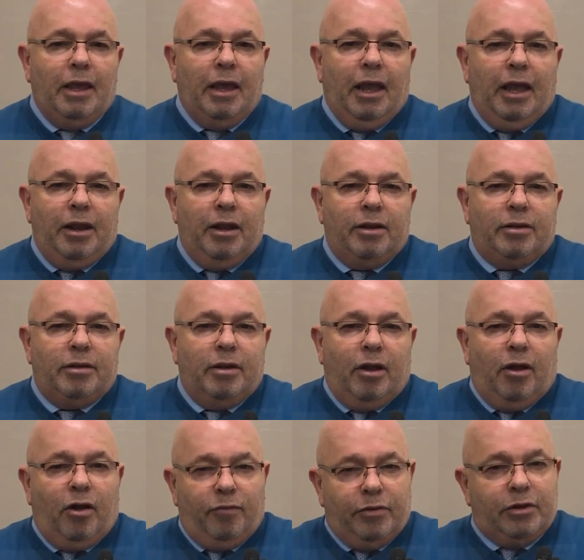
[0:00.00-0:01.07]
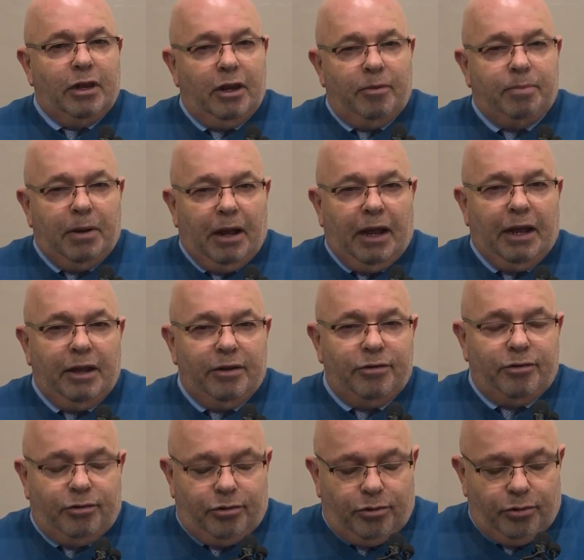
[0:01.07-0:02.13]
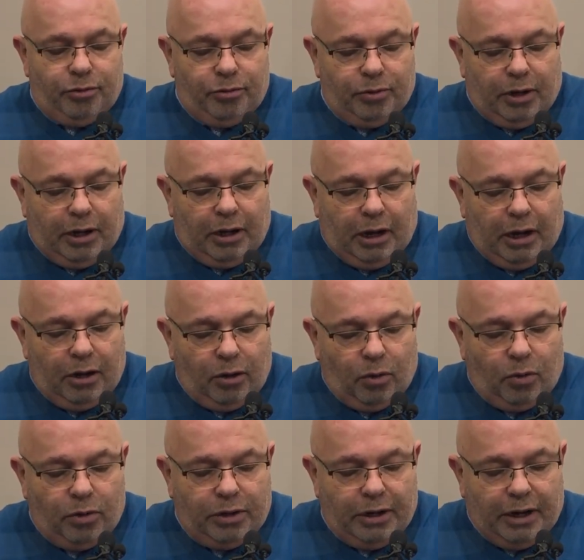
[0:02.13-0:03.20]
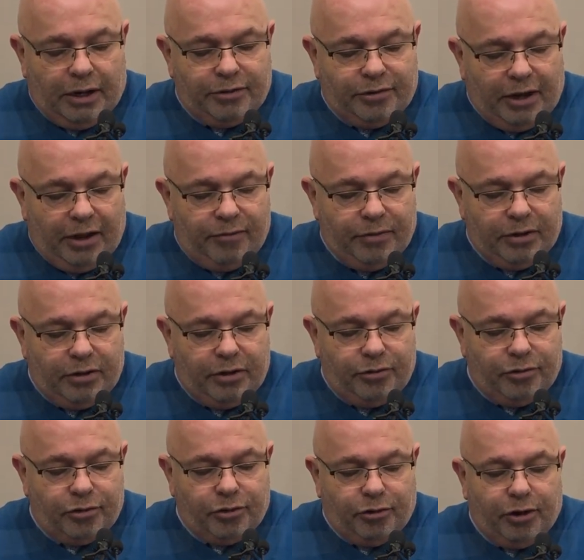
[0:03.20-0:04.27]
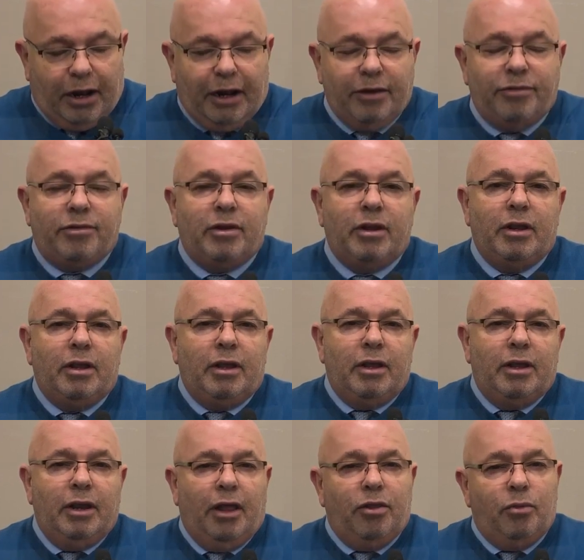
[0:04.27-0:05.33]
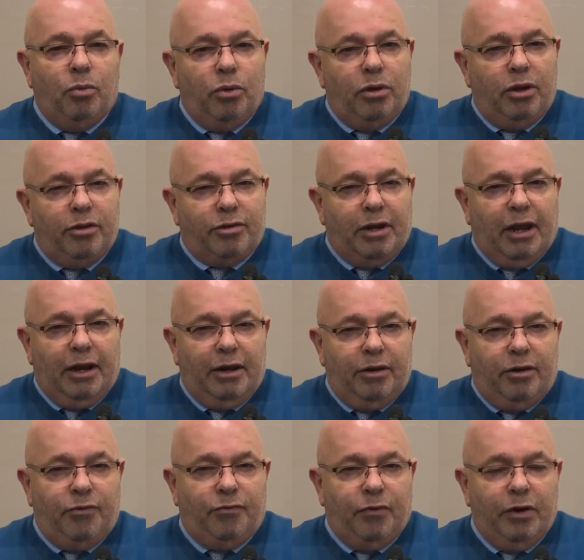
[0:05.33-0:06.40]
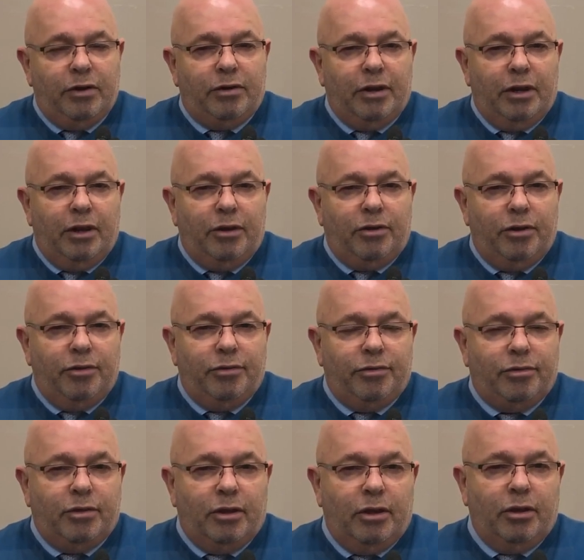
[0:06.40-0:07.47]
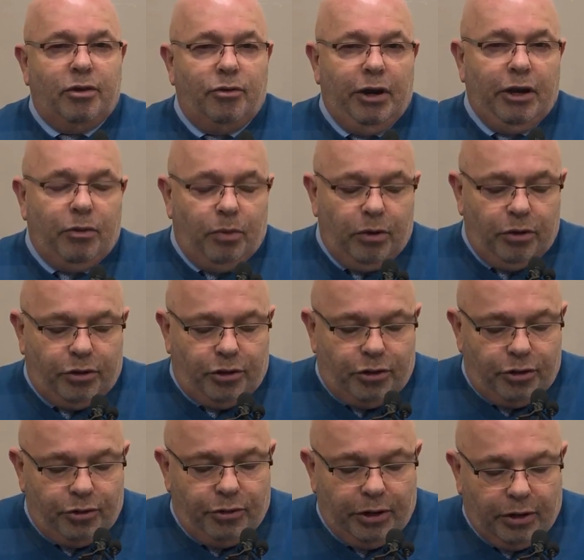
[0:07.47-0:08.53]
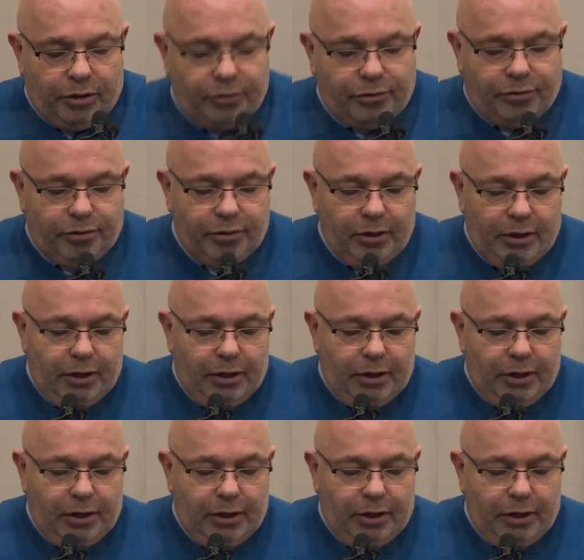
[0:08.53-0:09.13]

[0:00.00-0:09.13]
and it obviously applies to our, our Lord and our Savior Jesus Christ. Now, the word is slightly different, and it is the Greek word kurios,